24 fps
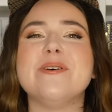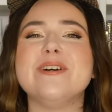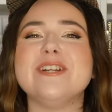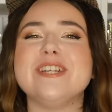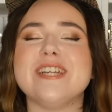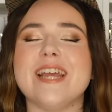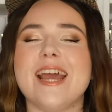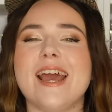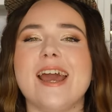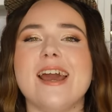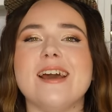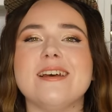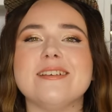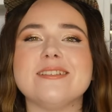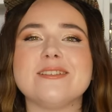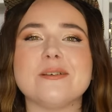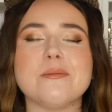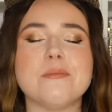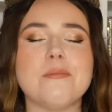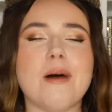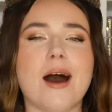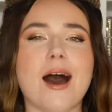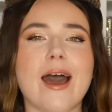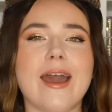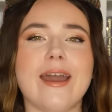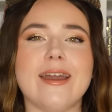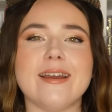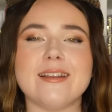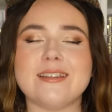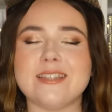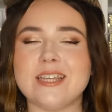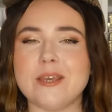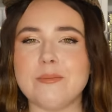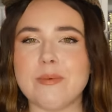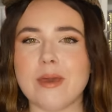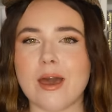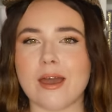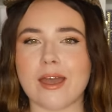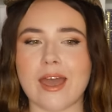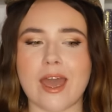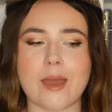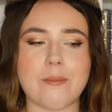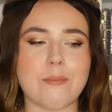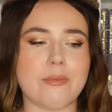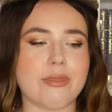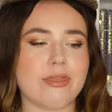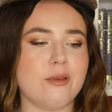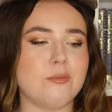which is my TBR
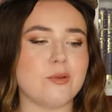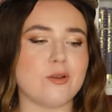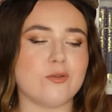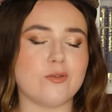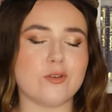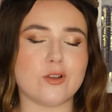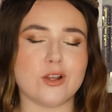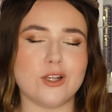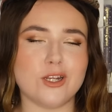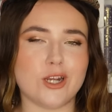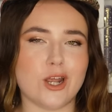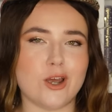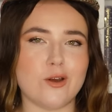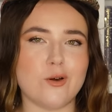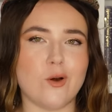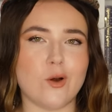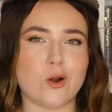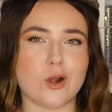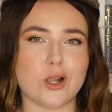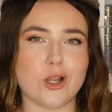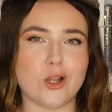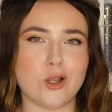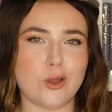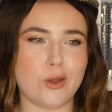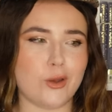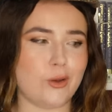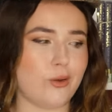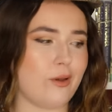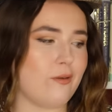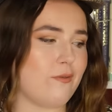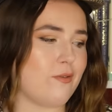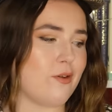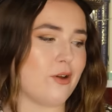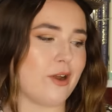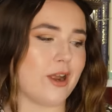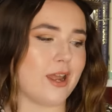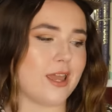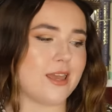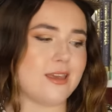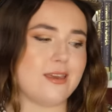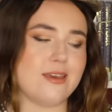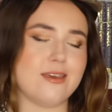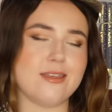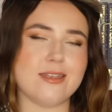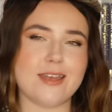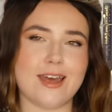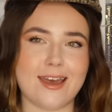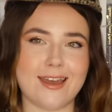game themed off of Cluedo or Clue if you're a
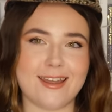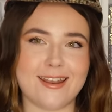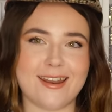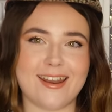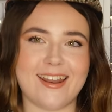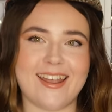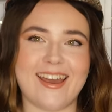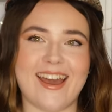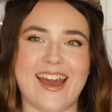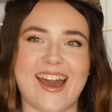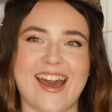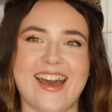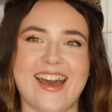heathen.